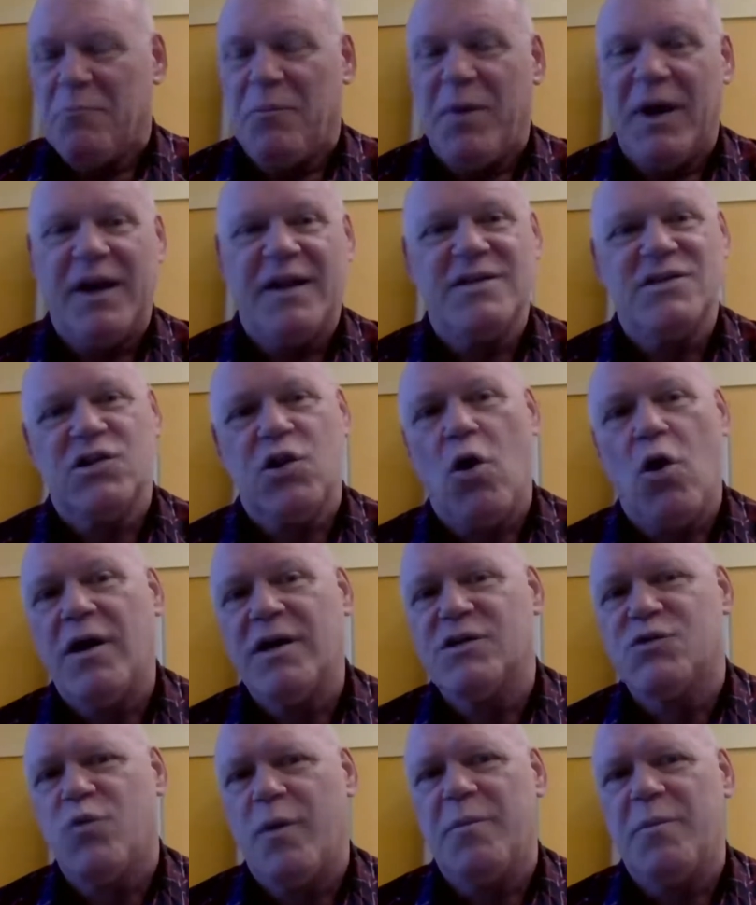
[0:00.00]
But as
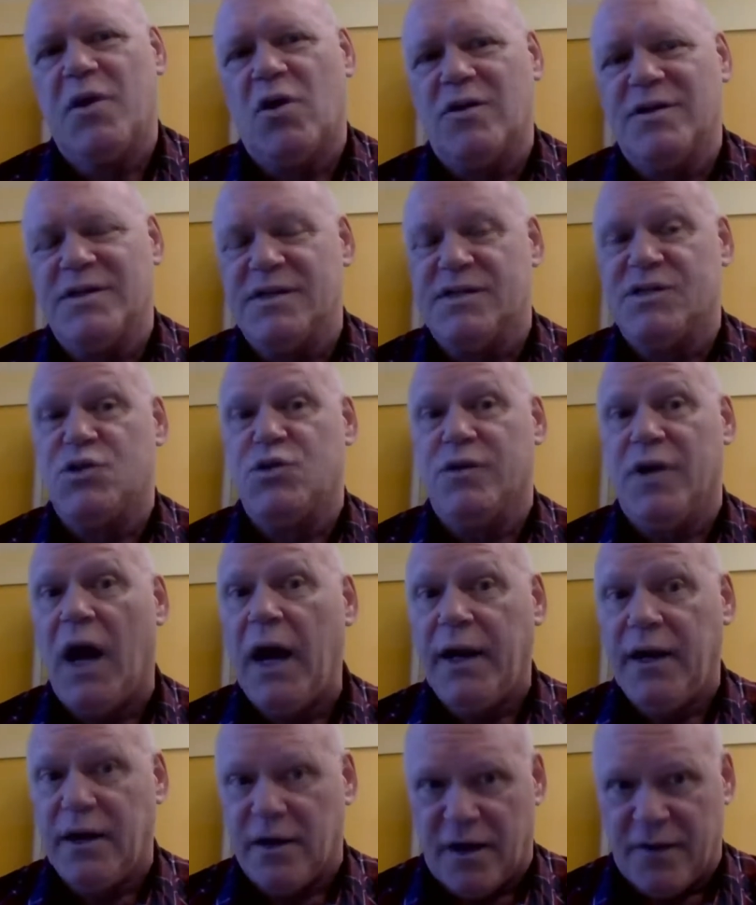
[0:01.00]
long as women are
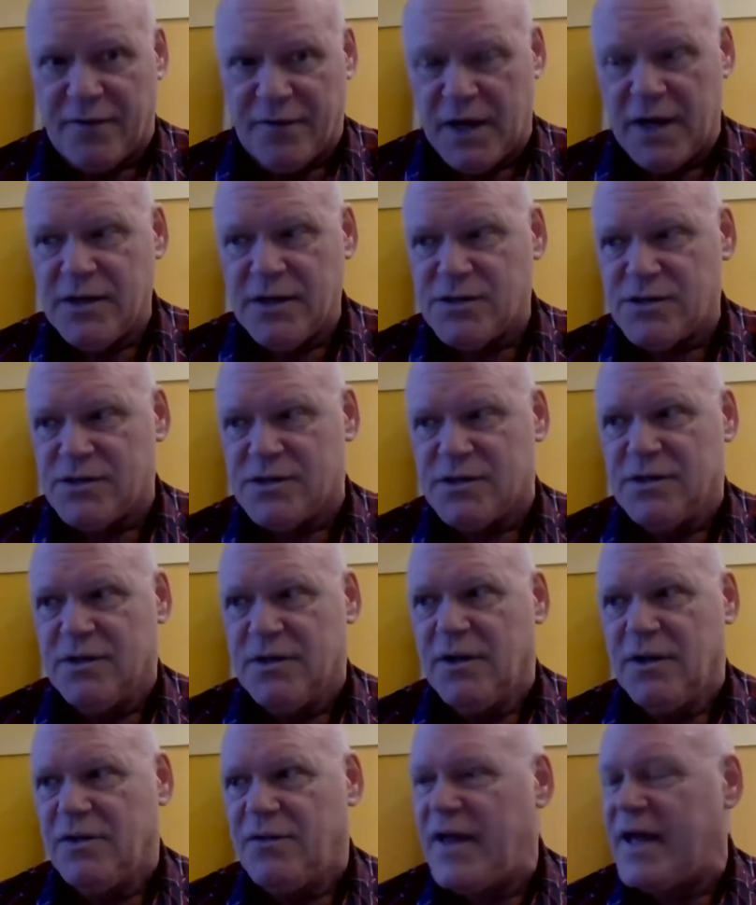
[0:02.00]
disunited on this,
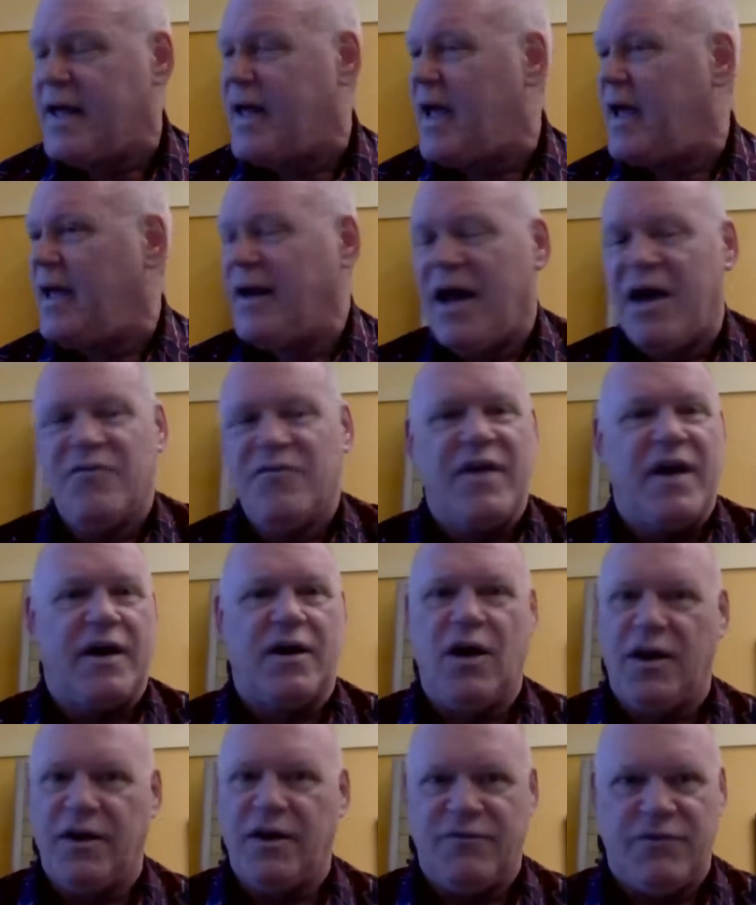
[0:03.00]
they can't have
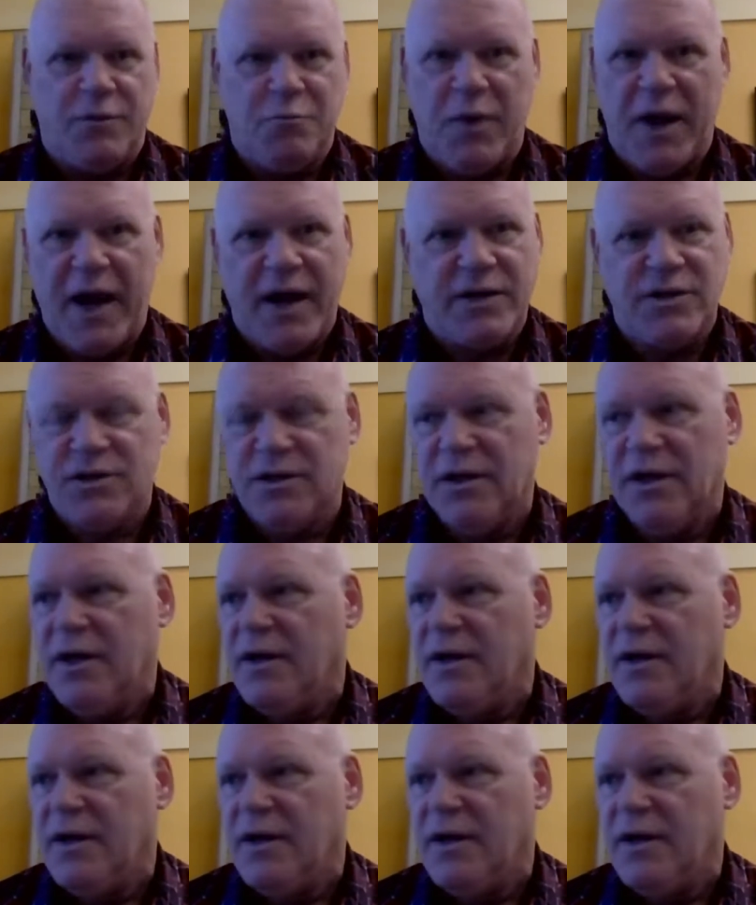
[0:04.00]
that kind of impact.